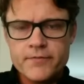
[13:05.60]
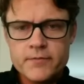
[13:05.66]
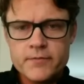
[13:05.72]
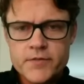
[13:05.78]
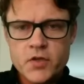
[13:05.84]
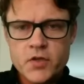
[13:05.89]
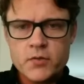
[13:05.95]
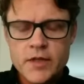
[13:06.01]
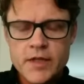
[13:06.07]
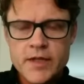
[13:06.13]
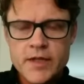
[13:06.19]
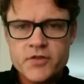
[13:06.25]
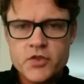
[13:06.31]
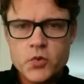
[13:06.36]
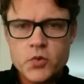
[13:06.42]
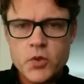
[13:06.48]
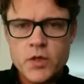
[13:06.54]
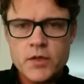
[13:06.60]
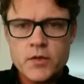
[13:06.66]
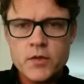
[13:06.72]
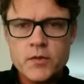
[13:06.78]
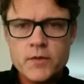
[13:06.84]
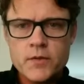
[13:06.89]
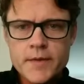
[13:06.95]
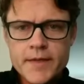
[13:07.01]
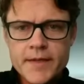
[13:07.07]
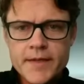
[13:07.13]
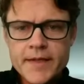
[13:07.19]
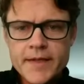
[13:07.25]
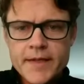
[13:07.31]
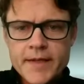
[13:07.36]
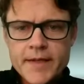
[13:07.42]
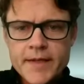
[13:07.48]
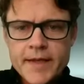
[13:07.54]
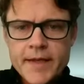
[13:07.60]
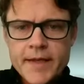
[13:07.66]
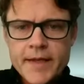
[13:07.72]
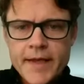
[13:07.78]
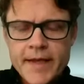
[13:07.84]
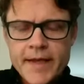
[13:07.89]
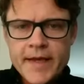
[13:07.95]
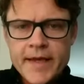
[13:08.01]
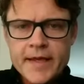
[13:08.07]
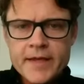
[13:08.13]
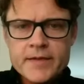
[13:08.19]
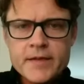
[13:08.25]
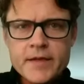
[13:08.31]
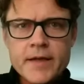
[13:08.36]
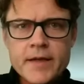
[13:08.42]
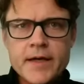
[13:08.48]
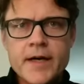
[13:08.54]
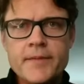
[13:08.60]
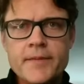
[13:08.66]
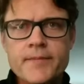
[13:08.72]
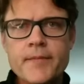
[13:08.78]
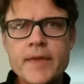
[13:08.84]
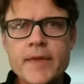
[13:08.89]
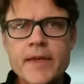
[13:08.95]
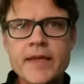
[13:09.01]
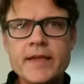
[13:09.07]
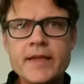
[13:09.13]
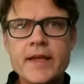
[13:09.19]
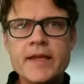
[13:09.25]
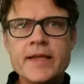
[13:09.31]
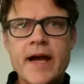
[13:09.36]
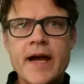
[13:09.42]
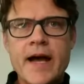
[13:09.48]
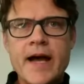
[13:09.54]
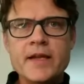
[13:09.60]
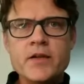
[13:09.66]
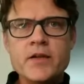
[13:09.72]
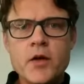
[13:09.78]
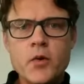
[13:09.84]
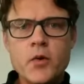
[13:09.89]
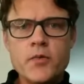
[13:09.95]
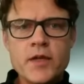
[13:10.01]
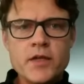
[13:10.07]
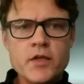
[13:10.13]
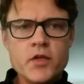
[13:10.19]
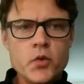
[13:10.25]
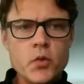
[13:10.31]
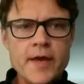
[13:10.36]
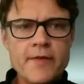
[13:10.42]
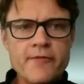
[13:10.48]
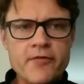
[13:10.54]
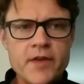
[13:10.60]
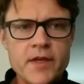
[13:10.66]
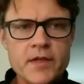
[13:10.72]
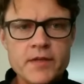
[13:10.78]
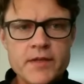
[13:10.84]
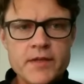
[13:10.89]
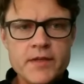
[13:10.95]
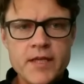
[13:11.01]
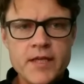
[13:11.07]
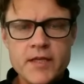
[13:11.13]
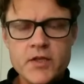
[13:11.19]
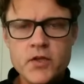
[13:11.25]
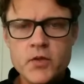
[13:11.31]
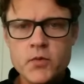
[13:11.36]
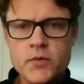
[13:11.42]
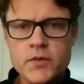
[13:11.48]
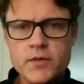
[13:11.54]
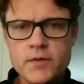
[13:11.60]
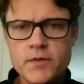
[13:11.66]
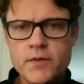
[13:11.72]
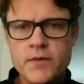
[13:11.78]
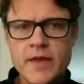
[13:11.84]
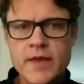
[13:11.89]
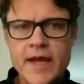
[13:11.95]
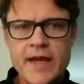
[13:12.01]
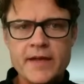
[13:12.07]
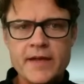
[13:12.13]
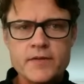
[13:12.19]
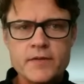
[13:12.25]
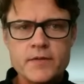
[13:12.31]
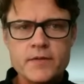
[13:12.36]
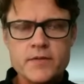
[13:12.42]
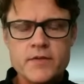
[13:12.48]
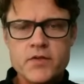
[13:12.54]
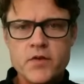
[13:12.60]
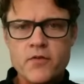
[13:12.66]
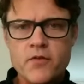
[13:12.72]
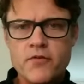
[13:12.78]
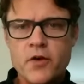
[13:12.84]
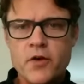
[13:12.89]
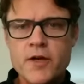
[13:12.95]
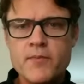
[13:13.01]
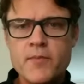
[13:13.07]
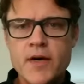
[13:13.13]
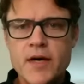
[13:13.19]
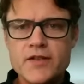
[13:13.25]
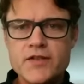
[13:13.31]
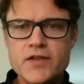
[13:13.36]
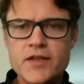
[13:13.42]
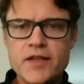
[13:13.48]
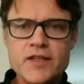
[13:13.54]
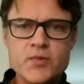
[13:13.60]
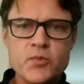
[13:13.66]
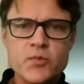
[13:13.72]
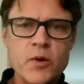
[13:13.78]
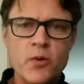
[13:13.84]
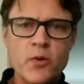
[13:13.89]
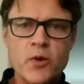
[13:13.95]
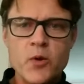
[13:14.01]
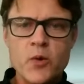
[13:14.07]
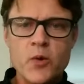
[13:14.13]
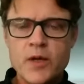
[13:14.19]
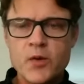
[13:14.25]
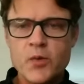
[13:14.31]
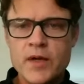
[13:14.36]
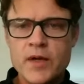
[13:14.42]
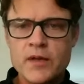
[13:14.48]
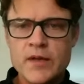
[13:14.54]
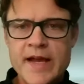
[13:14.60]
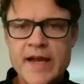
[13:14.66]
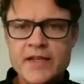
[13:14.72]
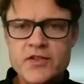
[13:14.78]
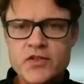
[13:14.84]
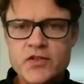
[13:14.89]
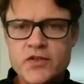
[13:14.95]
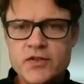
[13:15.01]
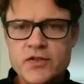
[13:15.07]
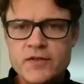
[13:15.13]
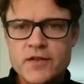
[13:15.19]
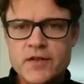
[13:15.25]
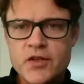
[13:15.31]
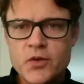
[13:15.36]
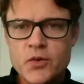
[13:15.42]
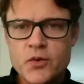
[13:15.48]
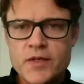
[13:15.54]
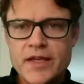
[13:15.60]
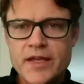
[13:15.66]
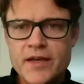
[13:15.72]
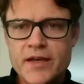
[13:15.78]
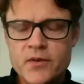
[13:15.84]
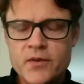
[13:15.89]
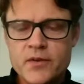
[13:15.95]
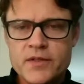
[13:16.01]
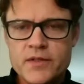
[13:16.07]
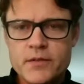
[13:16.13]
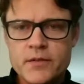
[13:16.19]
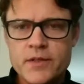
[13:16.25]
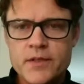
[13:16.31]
certainly a struggle. And I know that you have continued that so very much. And as we were going around last year together,